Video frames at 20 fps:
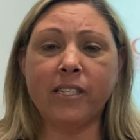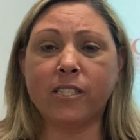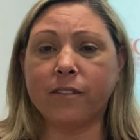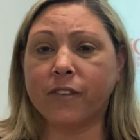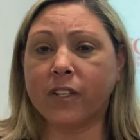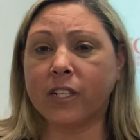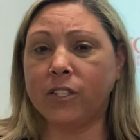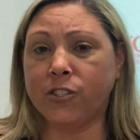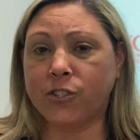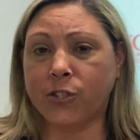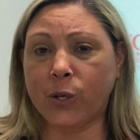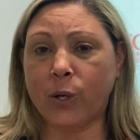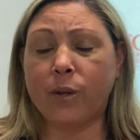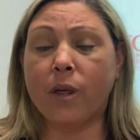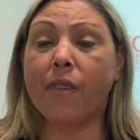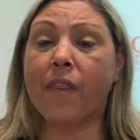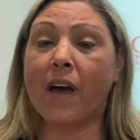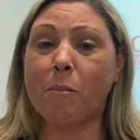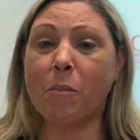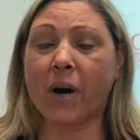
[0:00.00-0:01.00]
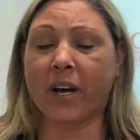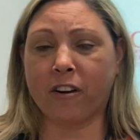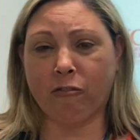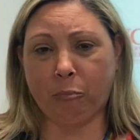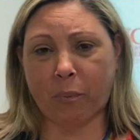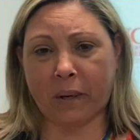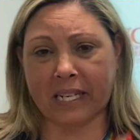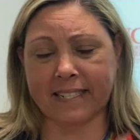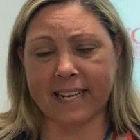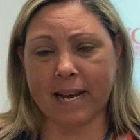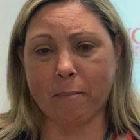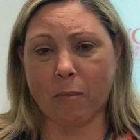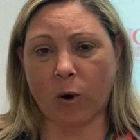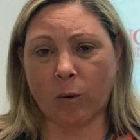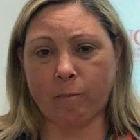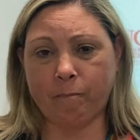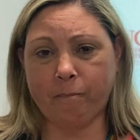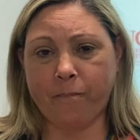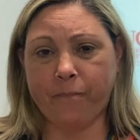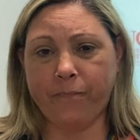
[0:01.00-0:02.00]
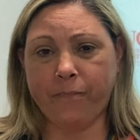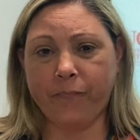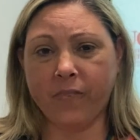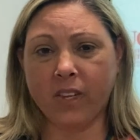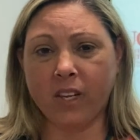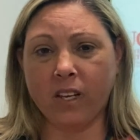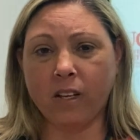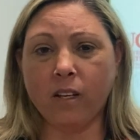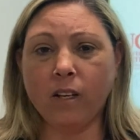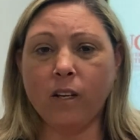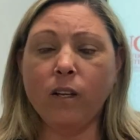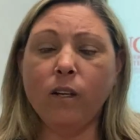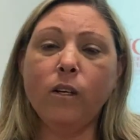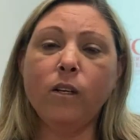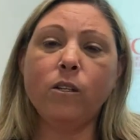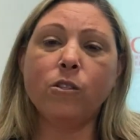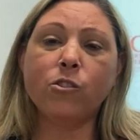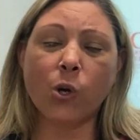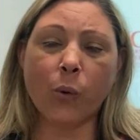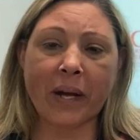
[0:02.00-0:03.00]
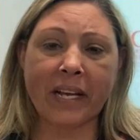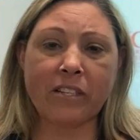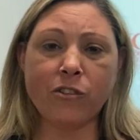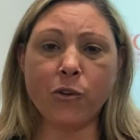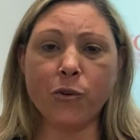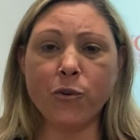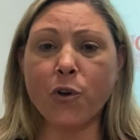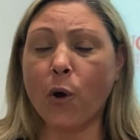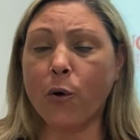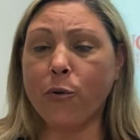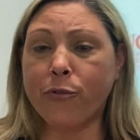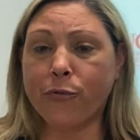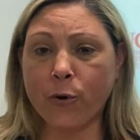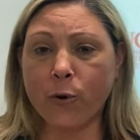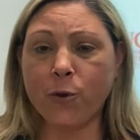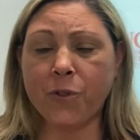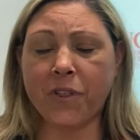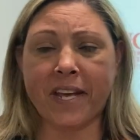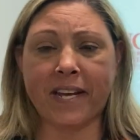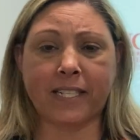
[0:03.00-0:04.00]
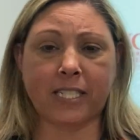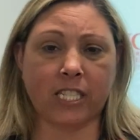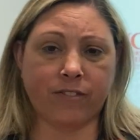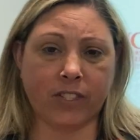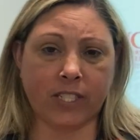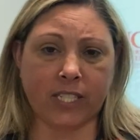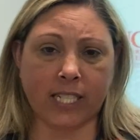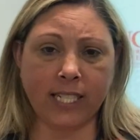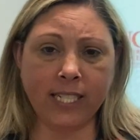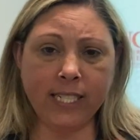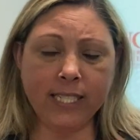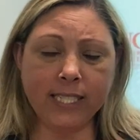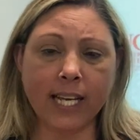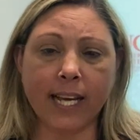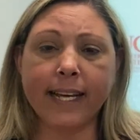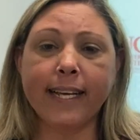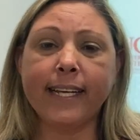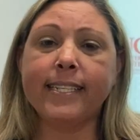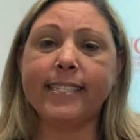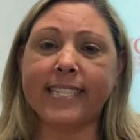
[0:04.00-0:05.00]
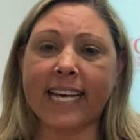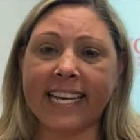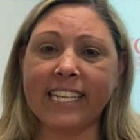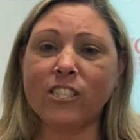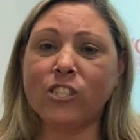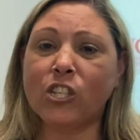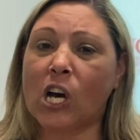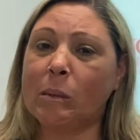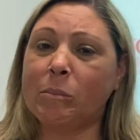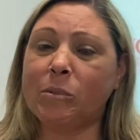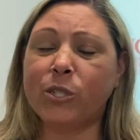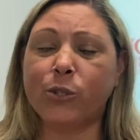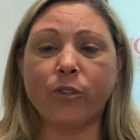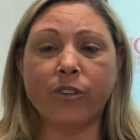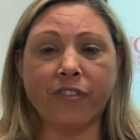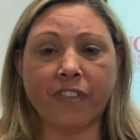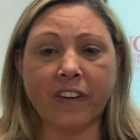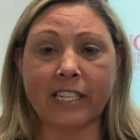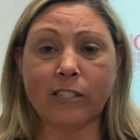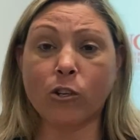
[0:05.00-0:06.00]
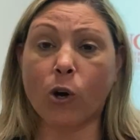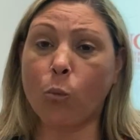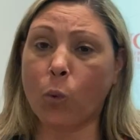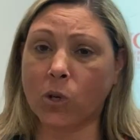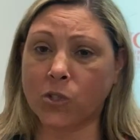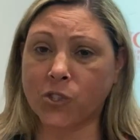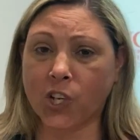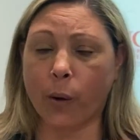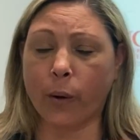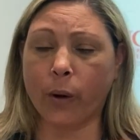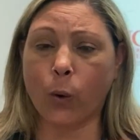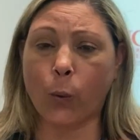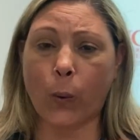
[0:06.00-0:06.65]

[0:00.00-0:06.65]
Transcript: of concern that they might have picked up on. So as you go through the activities, take time to reflect on what's going